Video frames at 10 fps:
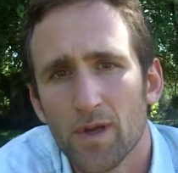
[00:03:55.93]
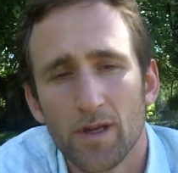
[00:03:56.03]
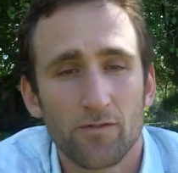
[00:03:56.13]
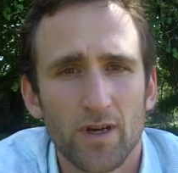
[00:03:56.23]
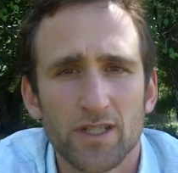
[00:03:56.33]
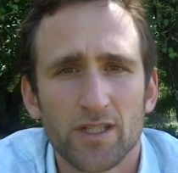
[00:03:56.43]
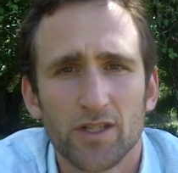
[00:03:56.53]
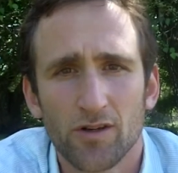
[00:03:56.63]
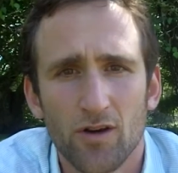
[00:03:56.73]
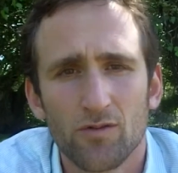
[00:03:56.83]
enrich
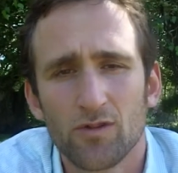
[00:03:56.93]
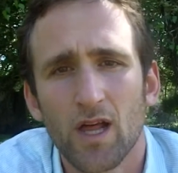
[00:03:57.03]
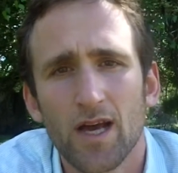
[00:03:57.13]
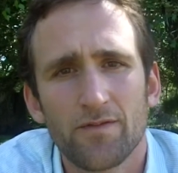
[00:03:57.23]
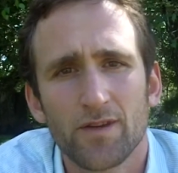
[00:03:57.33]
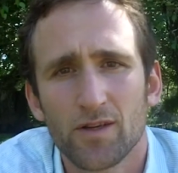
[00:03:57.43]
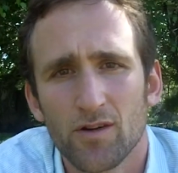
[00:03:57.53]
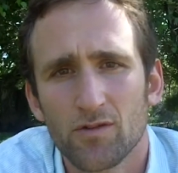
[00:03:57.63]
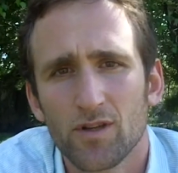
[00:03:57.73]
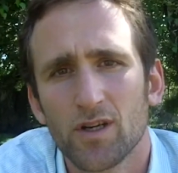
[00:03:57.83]
your own life and your
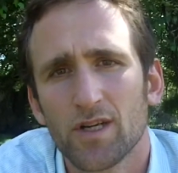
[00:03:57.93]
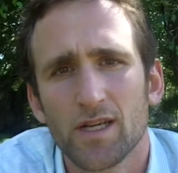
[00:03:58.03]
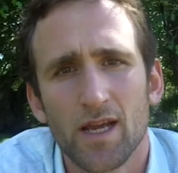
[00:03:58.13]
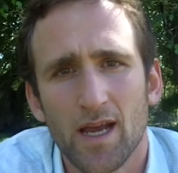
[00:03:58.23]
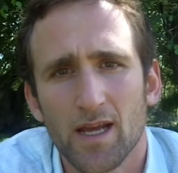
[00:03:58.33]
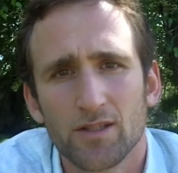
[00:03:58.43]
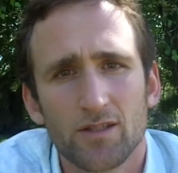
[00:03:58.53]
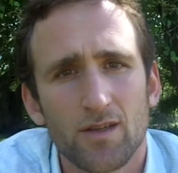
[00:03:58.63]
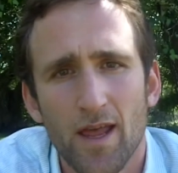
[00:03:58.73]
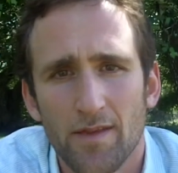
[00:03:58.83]
own learning, and
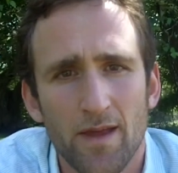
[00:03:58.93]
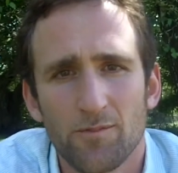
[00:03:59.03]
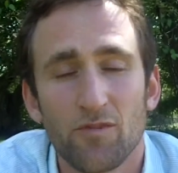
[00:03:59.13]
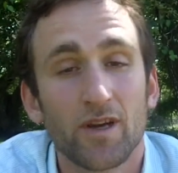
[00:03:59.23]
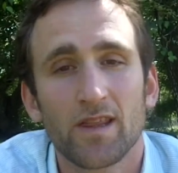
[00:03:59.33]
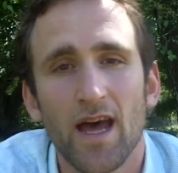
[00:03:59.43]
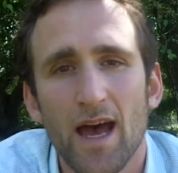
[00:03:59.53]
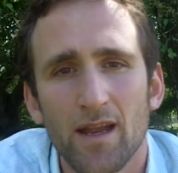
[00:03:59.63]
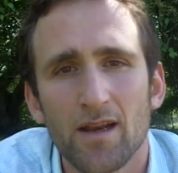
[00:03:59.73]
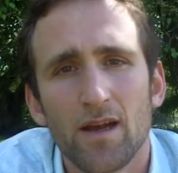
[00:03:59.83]
then bring
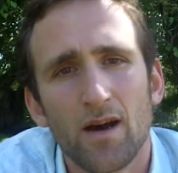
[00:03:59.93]
that